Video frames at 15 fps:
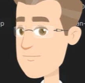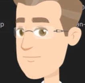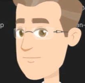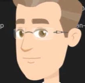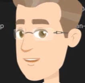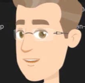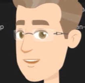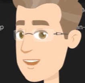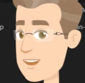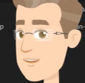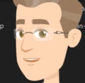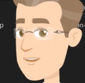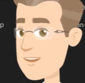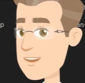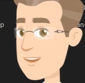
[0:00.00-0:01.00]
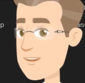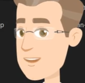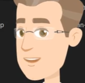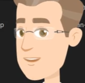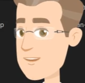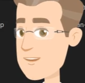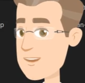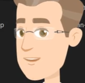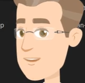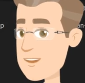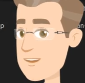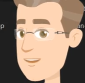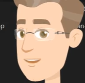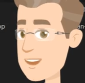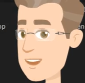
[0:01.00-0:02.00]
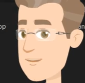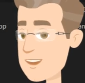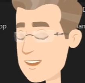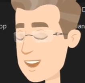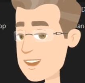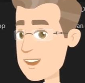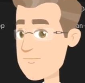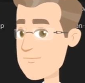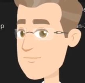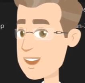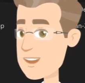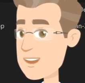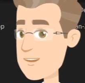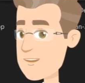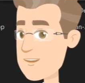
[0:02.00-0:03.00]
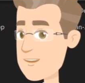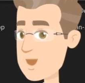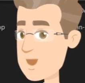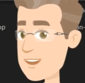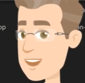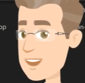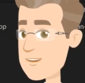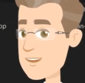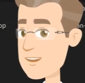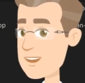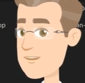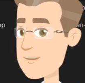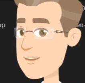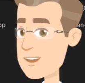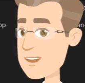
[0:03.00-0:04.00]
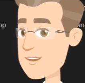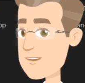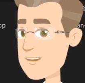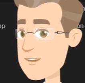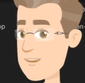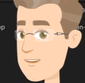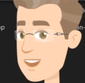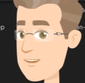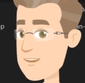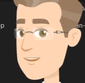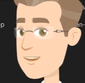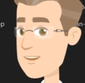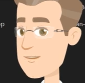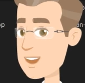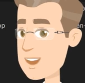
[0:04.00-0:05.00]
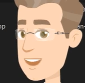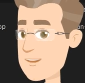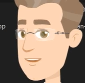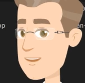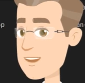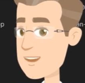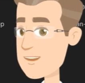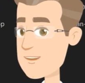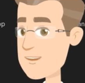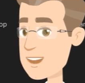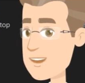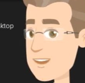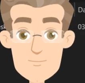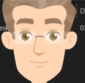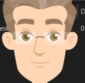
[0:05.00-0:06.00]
If you do not see the Windows search box, you can right-click on the Start menu icon and left-click on Search.